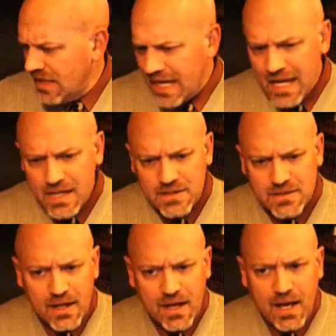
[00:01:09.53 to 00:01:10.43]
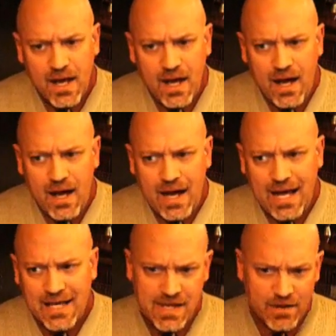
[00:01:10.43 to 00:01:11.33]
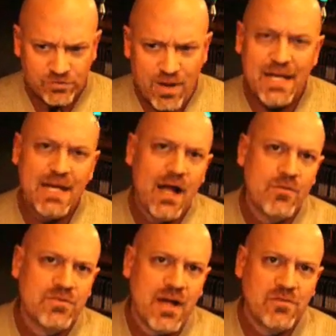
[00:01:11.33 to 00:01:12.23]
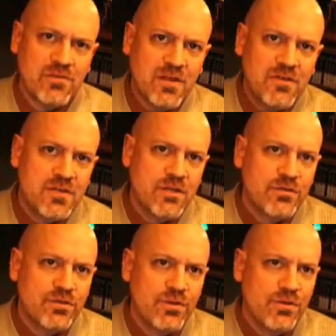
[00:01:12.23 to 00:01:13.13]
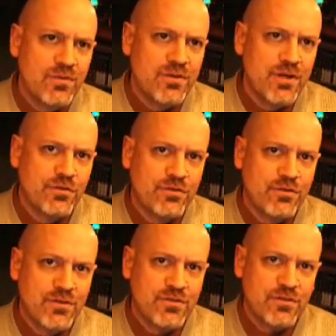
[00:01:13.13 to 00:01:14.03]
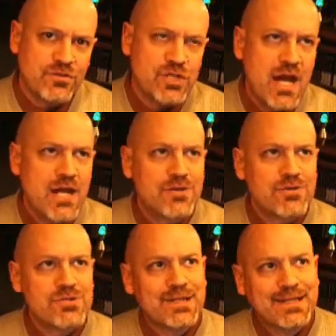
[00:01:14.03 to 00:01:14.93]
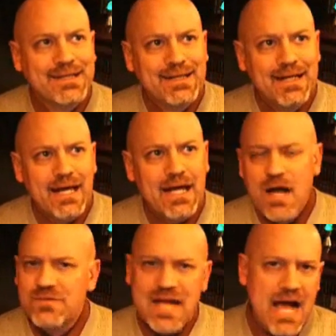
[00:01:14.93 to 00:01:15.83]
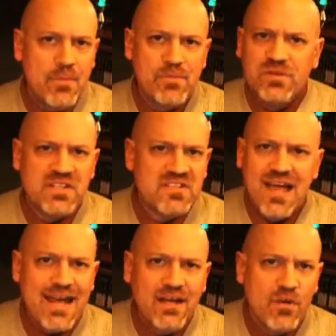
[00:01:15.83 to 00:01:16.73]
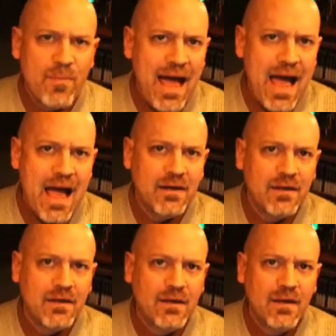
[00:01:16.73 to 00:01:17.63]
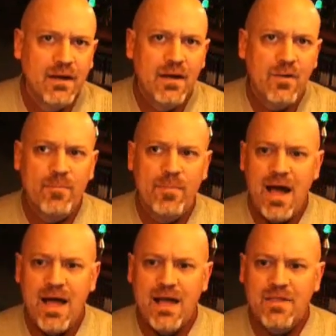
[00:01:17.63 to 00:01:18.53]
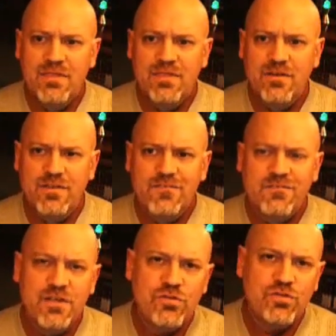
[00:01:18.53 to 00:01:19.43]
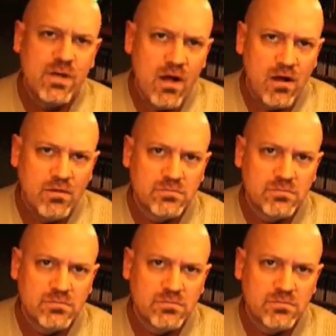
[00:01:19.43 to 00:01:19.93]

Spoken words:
And as I was writing, I was listening to this exchange, and I was absolutely taken aback by the vitriol.